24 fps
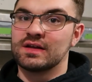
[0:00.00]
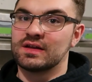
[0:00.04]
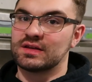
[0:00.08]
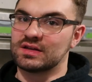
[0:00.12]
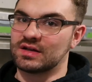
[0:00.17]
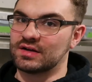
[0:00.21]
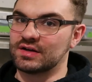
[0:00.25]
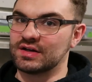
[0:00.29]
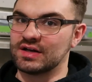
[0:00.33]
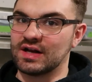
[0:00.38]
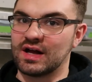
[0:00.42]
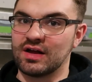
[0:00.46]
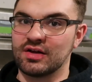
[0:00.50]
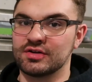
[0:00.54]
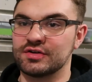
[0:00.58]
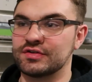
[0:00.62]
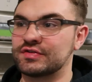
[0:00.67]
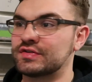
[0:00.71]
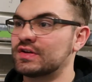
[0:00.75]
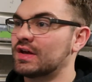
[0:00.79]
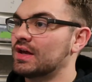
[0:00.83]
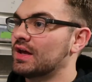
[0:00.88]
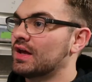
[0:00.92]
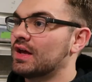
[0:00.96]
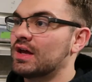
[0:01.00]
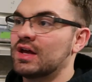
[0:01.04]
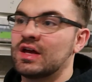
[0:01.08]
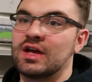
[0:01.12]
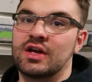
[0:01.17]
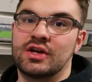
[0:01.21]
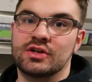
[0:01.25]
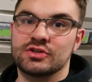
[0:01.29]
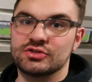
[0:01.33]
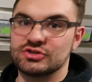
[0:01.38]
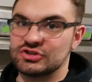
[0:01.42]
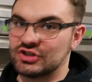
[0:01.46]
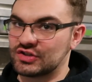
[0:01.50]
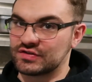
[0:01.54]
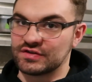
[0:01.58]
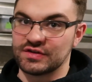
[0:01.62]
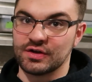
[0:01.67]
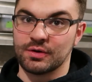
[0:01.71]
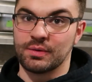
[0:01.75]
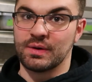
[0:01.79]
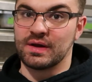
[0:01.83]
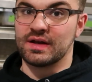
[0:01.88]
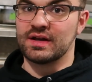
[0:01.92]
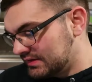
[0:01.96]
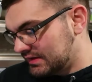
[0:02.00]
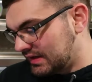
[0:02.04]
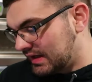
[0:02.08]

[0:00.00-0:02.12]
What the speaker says: $30, just do it.